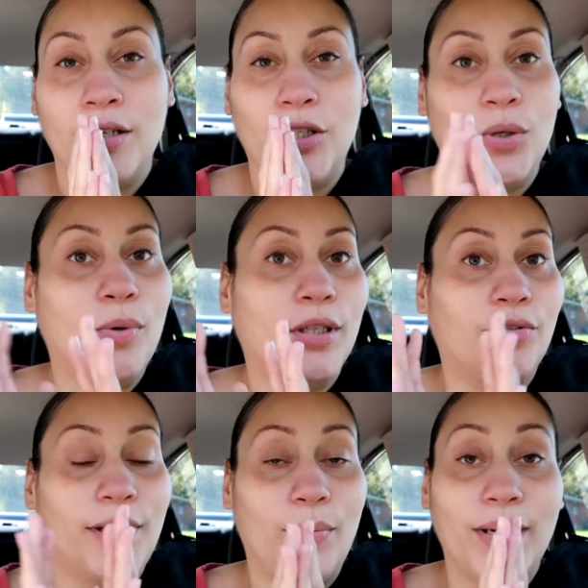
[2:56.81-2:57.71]
2 or
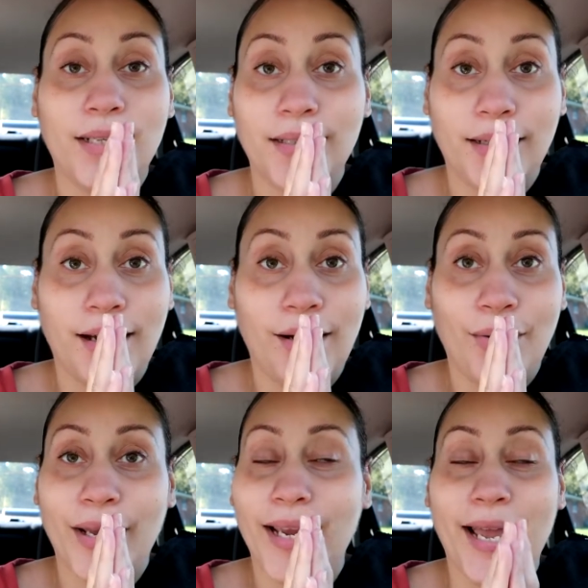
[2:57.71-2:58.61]
3 weeks
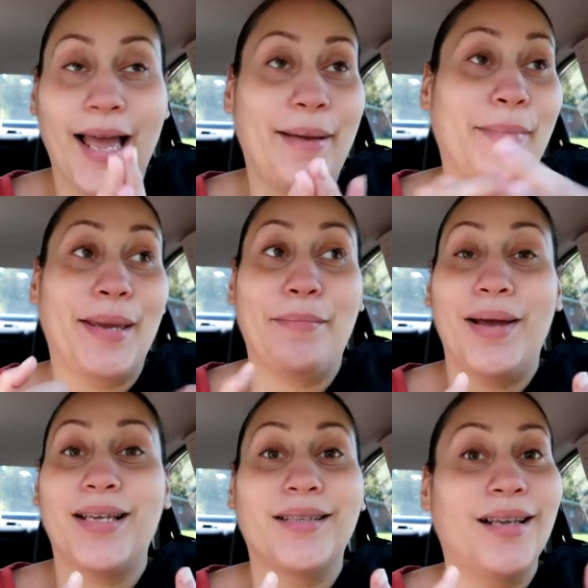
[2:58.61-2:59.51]
ago, he had me
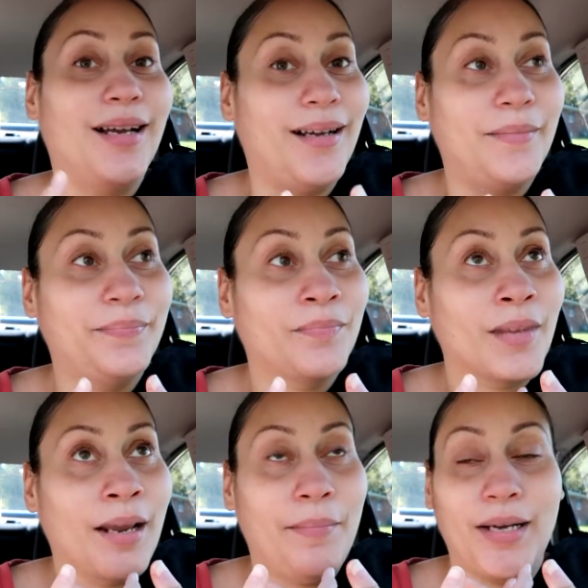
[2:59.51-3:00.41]
messed up.
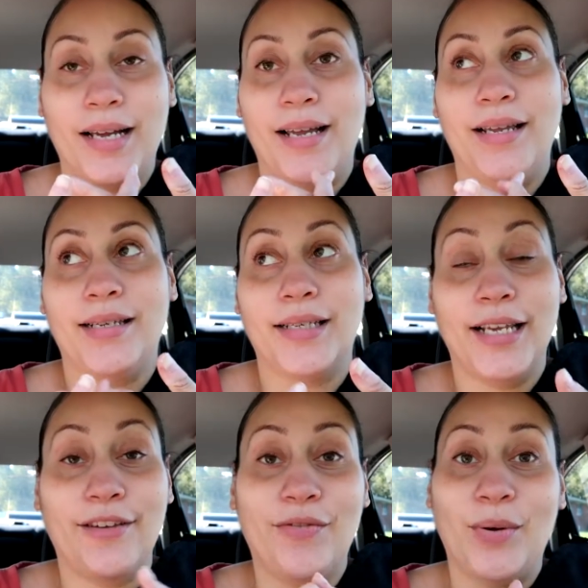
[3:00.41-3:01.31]
Because
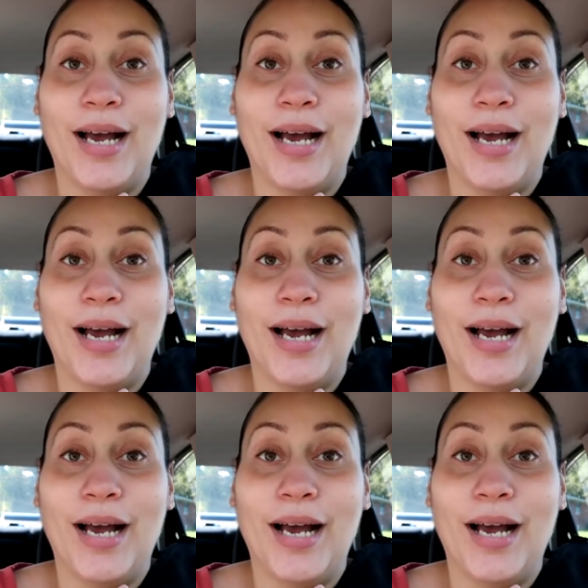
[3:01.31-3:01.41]
if you